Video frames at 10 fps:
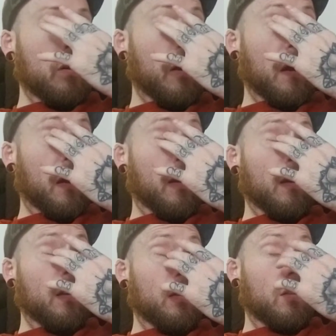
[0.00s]

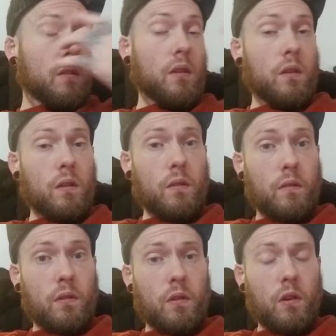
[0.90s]
And
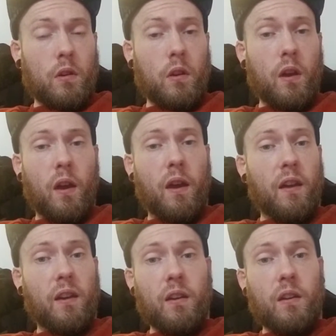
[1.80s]
I
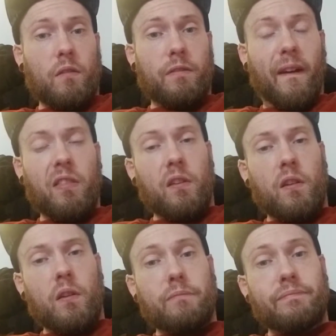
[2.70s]
didn't even fight the
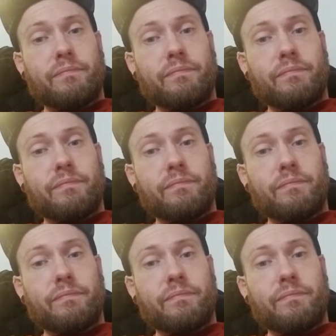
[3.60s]
dude.